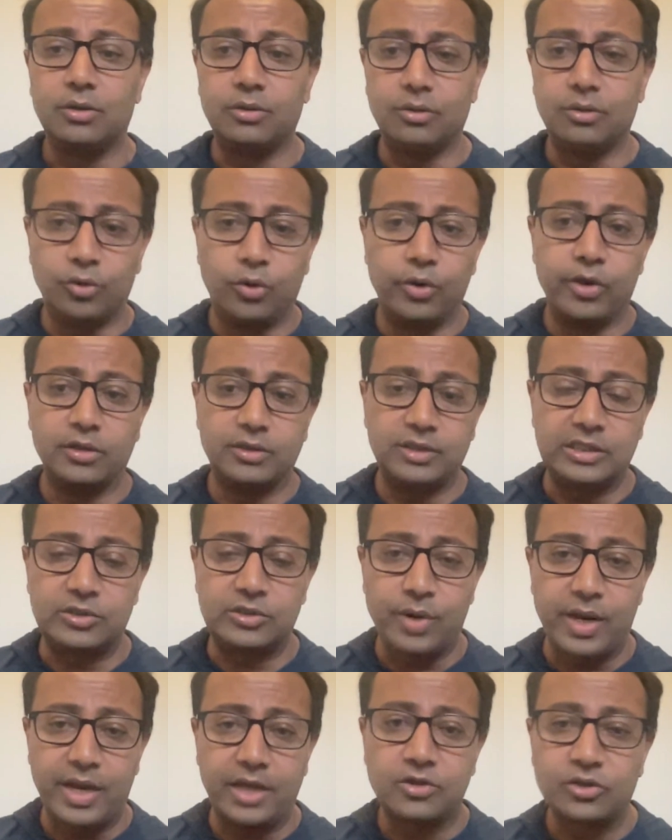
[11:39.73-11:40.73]
loyalty
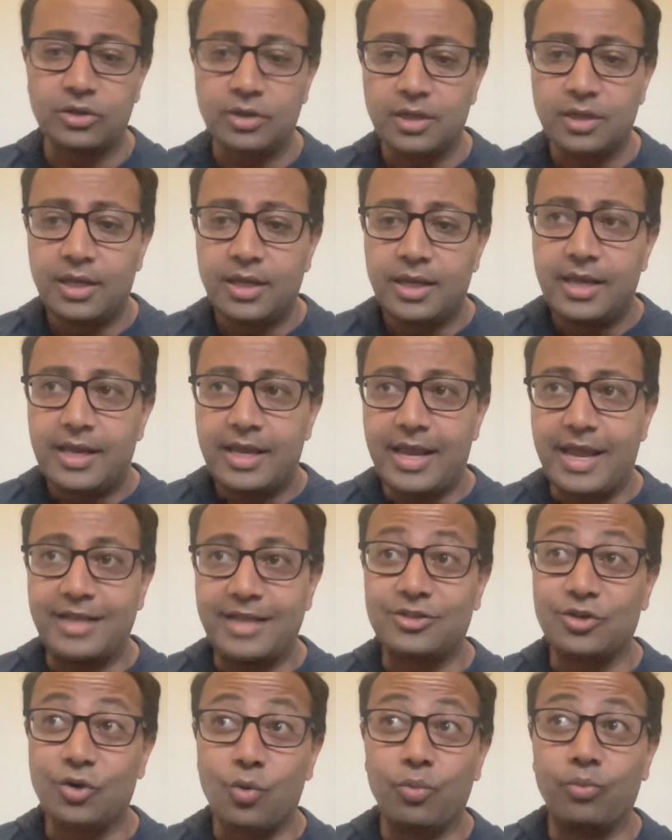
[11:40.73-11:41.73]
switch. And
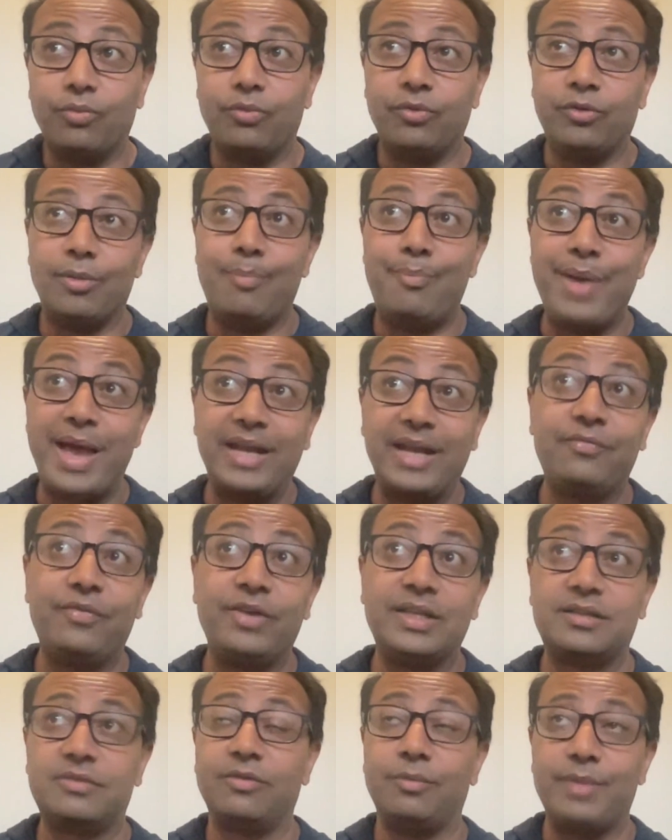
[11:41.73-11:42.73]
so the
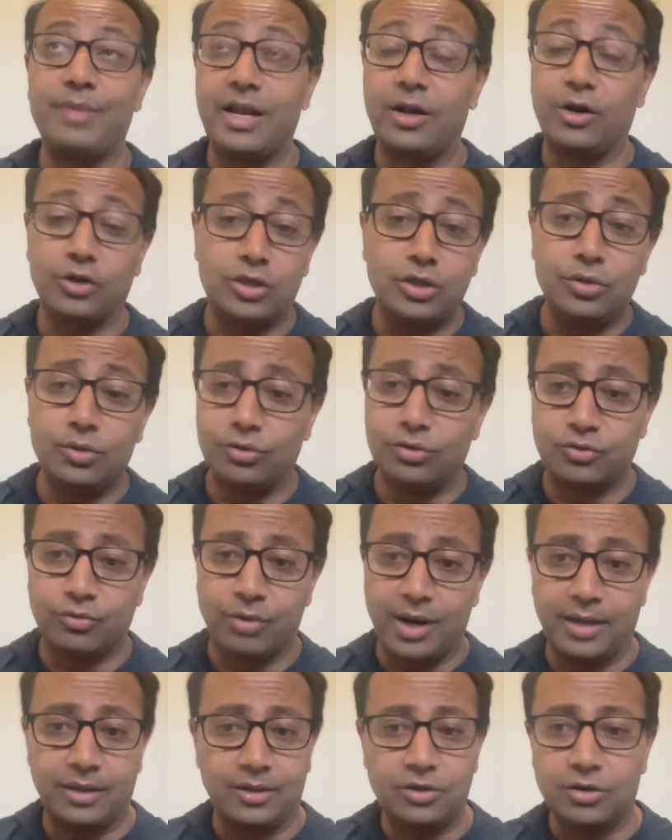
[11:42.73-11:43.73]
benefits from that are huge,
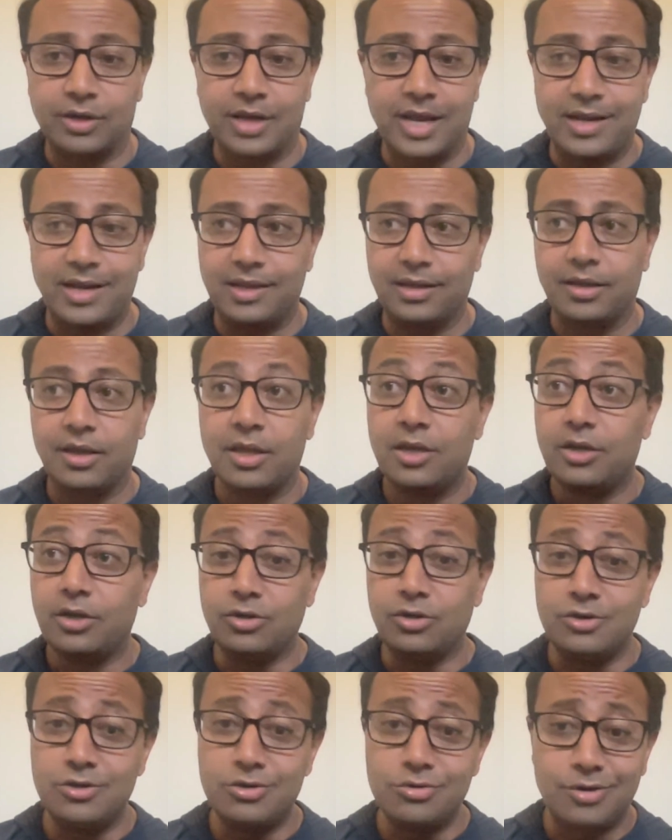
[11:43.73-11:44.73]
right? You're getting
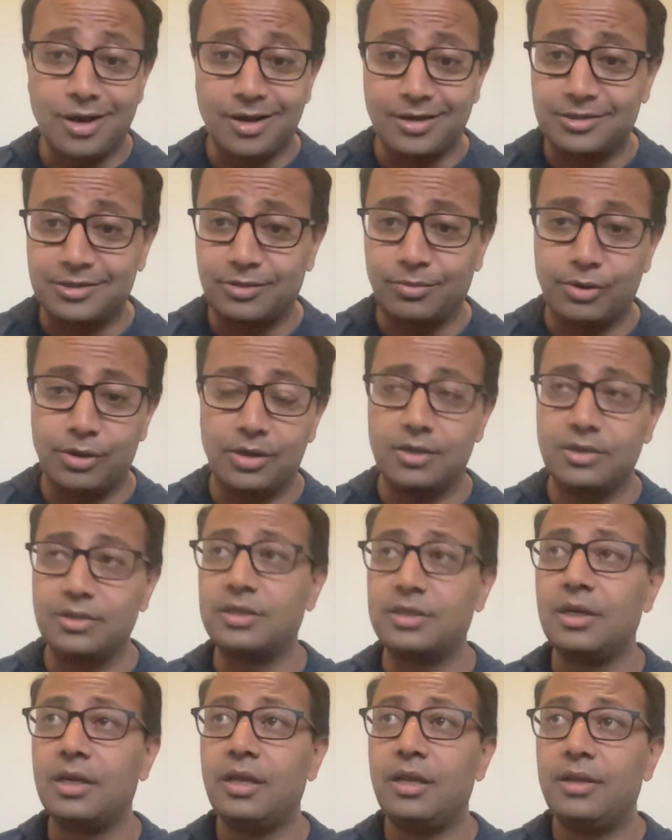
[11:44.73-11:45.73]
new
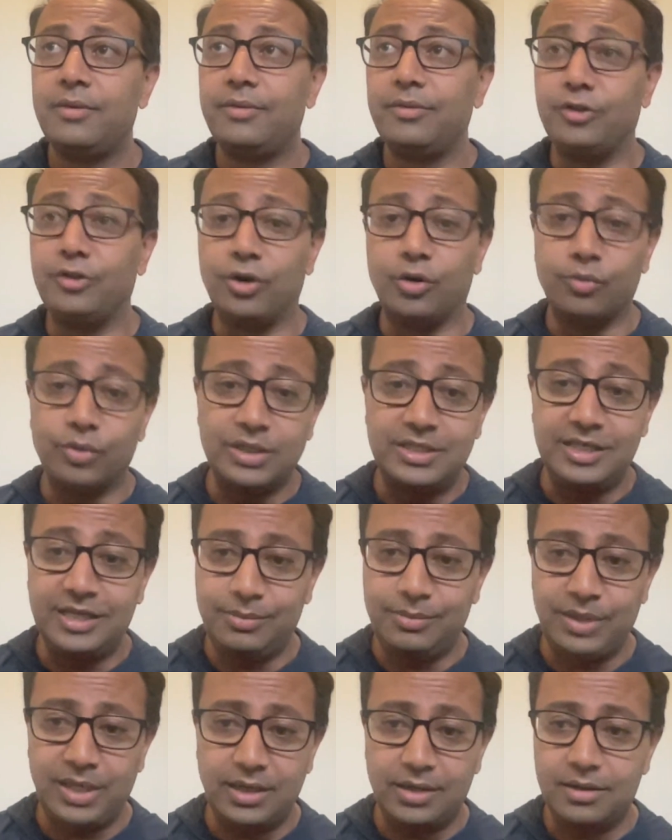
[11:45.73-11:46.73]
customers, they're
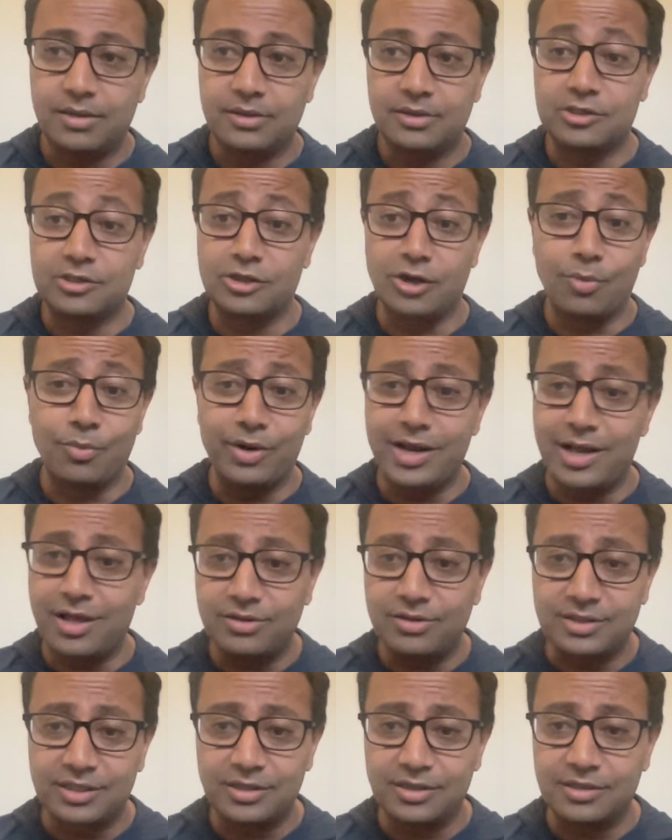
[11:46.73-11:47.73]
redeeming someone
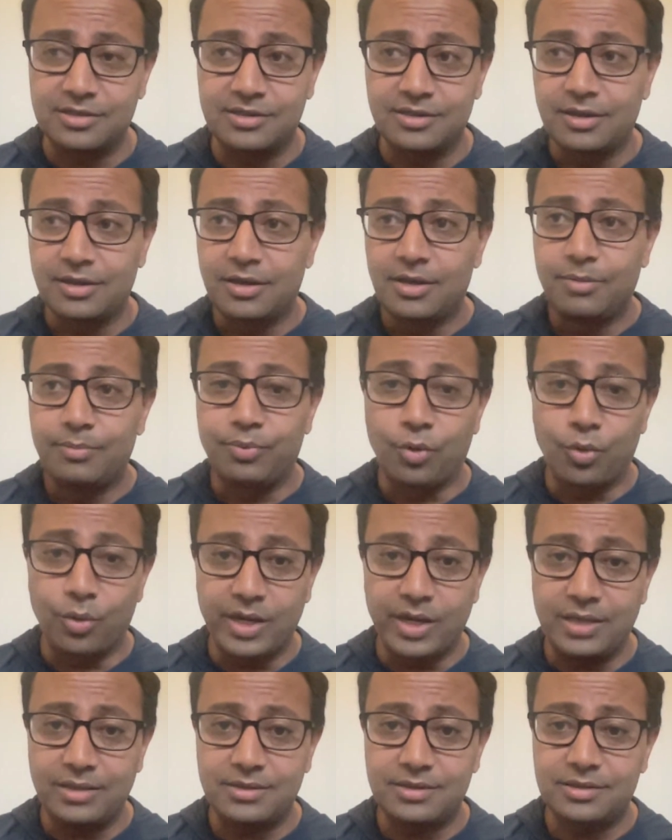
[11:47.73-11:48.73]
else's
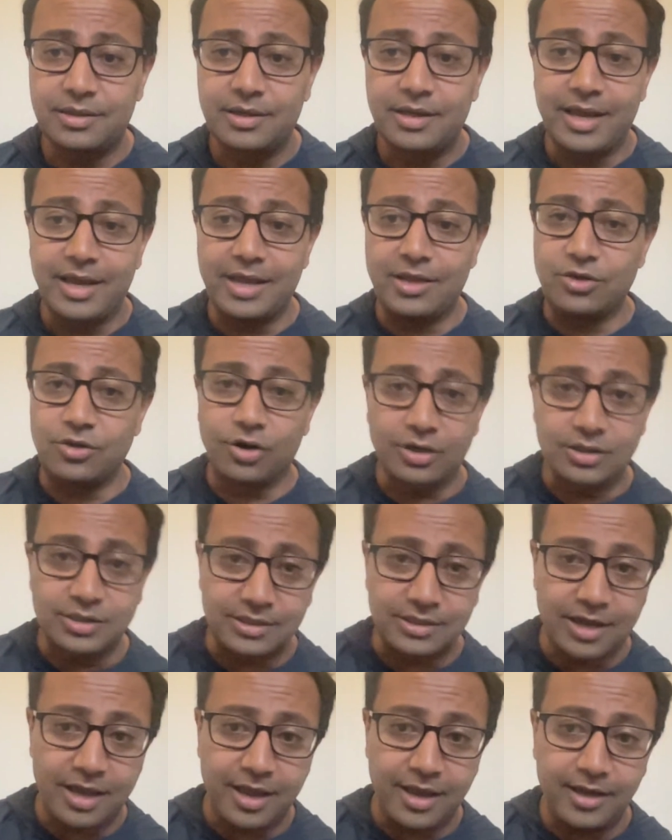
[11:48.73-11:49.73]
points at your
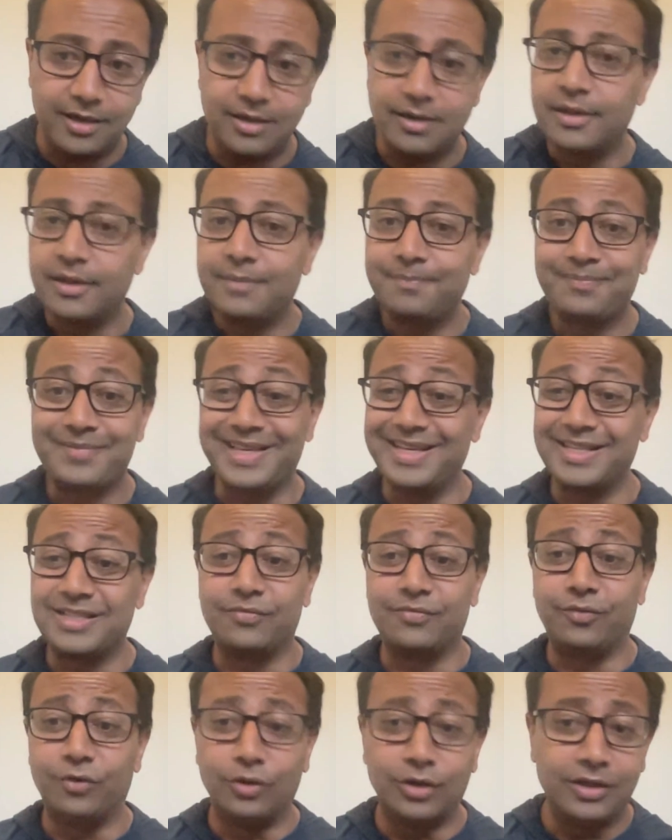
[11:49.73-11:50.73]
site. It's
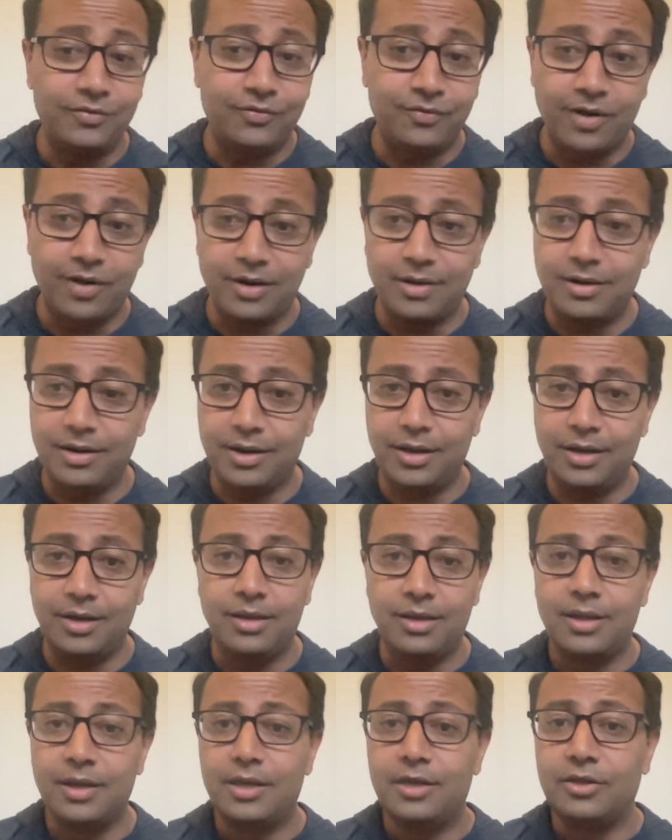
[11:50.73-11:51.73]
fully funded,
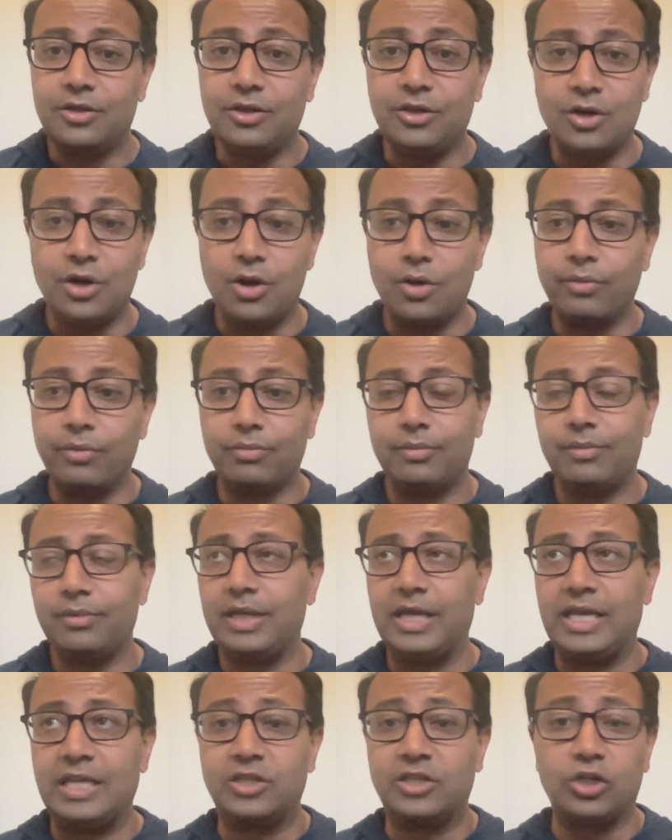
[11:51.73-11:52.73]

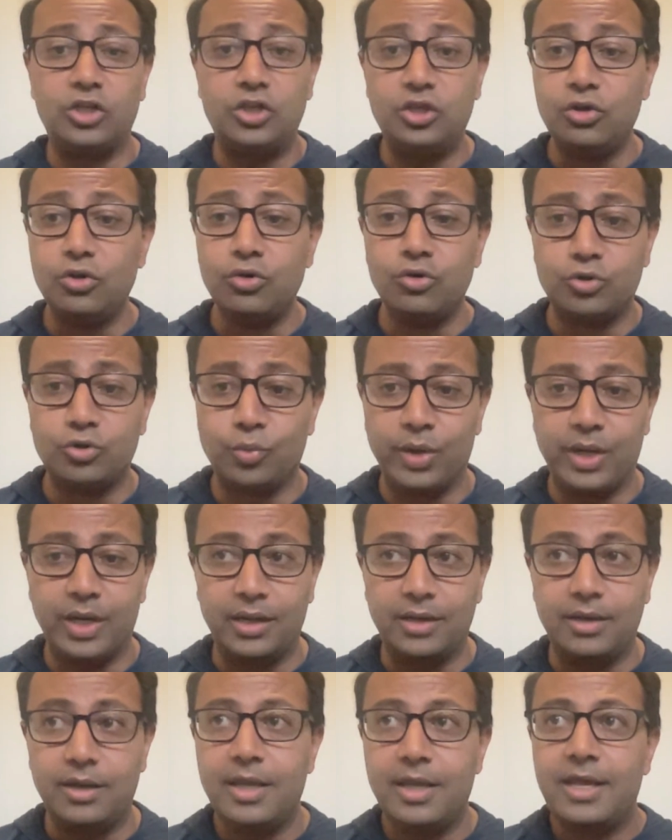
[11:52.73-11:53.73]
it's a huge
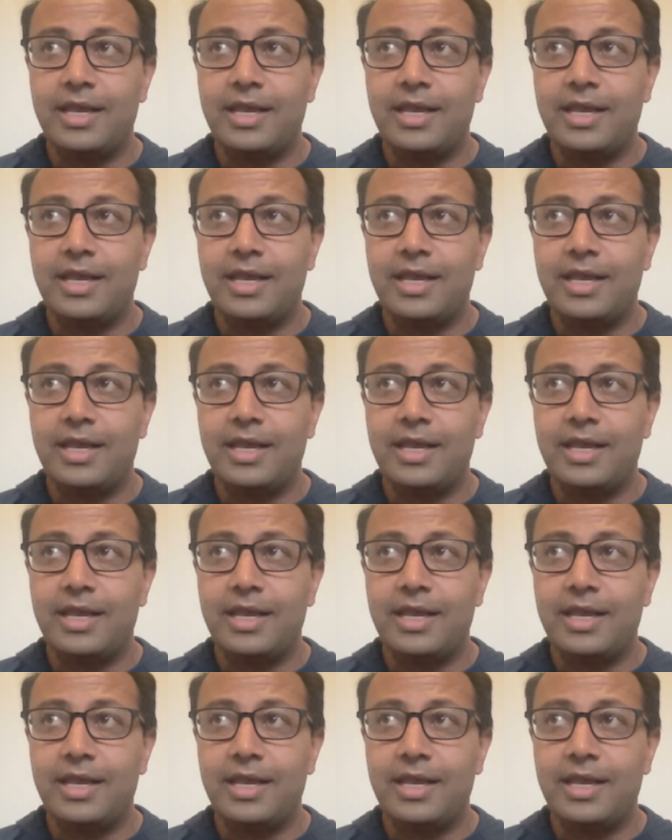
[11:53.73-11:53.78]
win.